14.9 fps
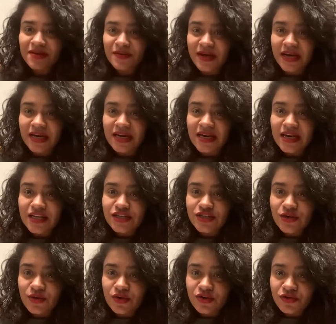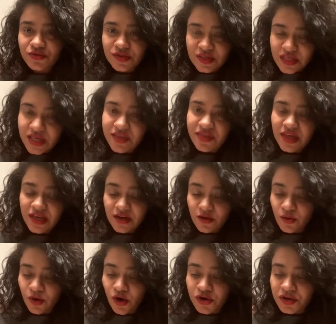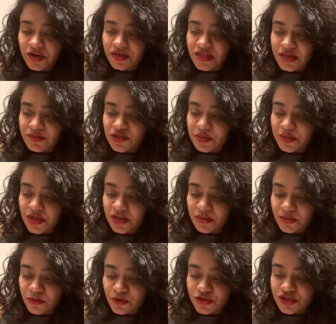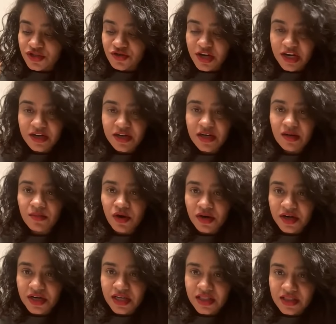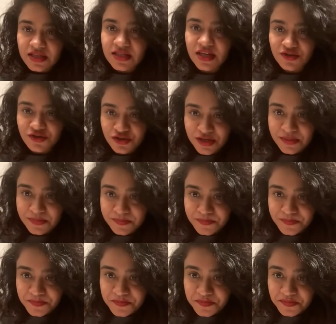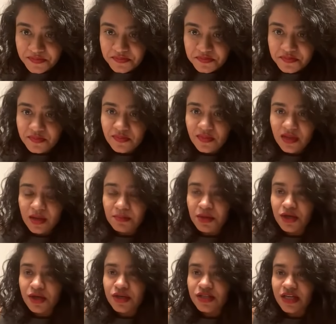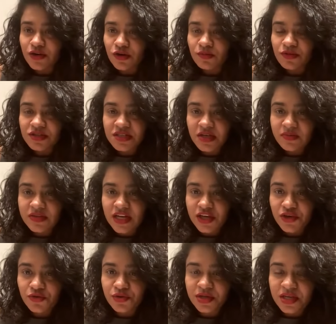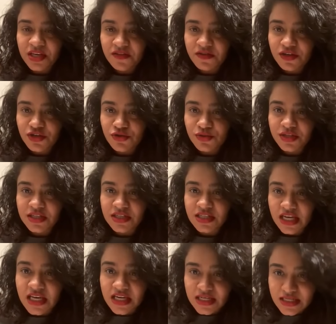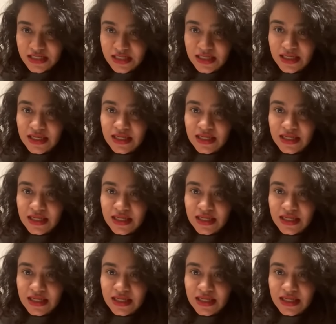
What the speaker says: Right. So you see that honor seems to be the most traded commodity in this country, because it almost seems like you can give it, you can take it.